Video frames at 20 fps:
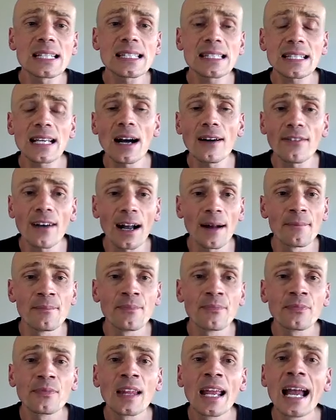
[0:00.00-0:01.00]
discover
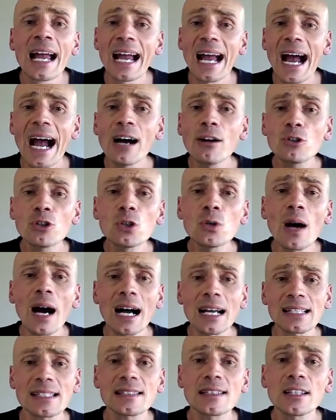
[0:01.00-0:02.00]
how to
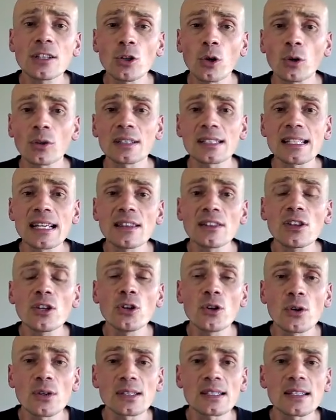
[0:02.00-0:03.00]
ask the doctors and
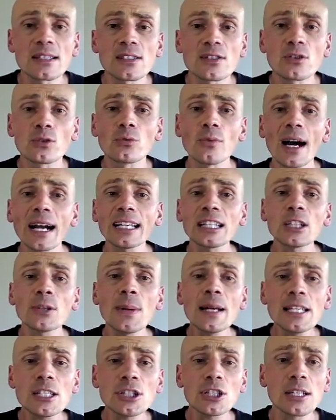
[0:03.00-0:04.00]
the nurses the right
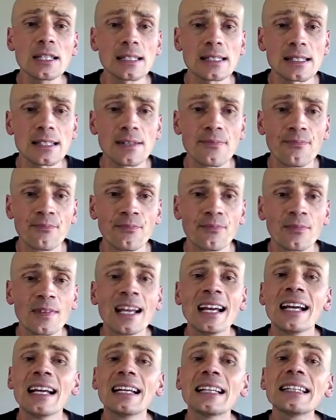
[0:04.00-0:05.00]
questions,
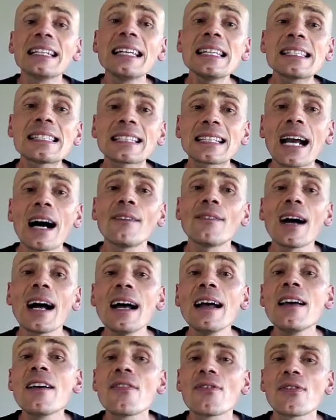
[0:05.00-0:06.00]

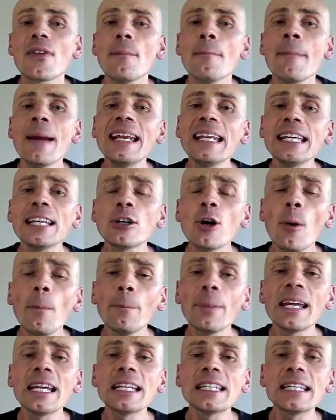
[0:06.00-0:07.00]
discover the many
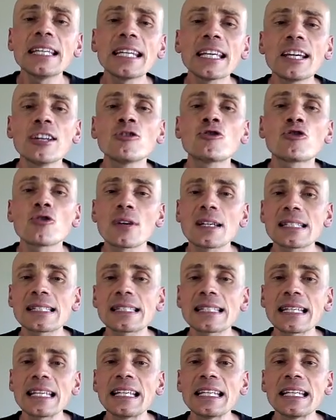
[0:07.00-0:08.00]
competing
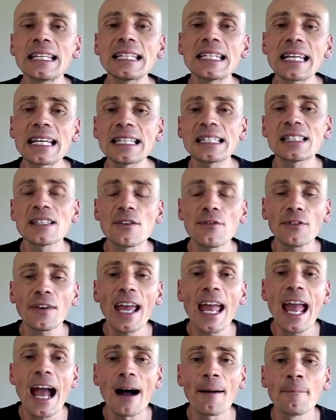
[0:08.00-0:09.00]
interests in intensive
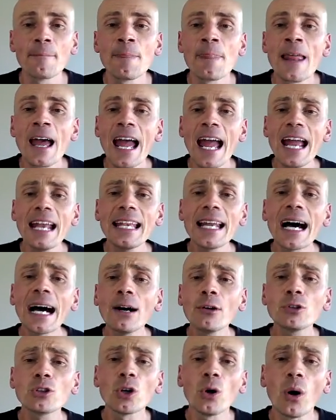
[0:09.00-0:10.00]
care, and
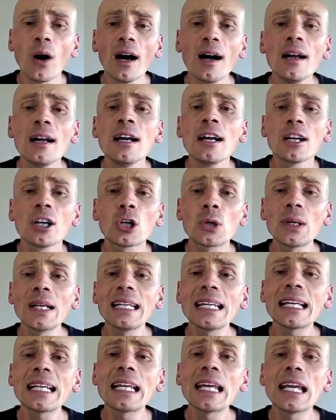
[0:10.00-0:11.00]
how your
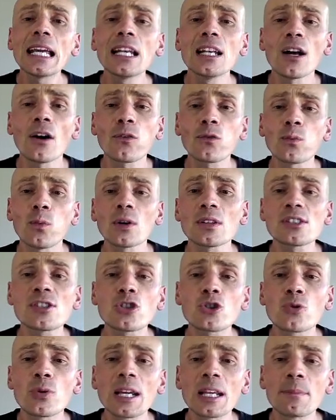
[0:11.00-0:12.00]
critically ill loved
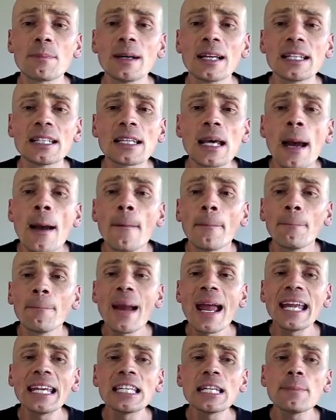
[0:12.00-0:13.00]
one's treatment
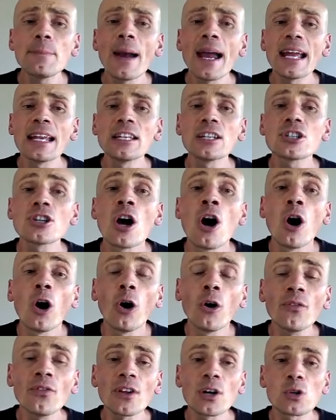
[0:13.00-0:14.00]
may depend
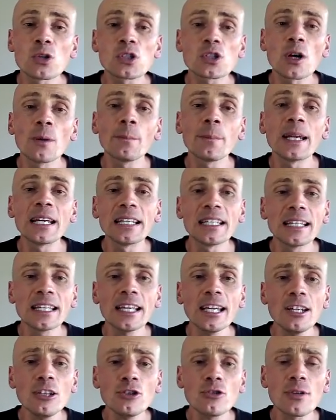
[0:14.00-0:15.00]
on those
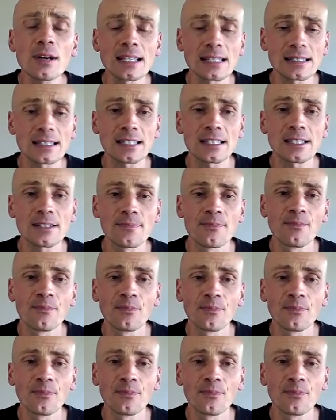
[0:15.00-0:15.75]
competing interests.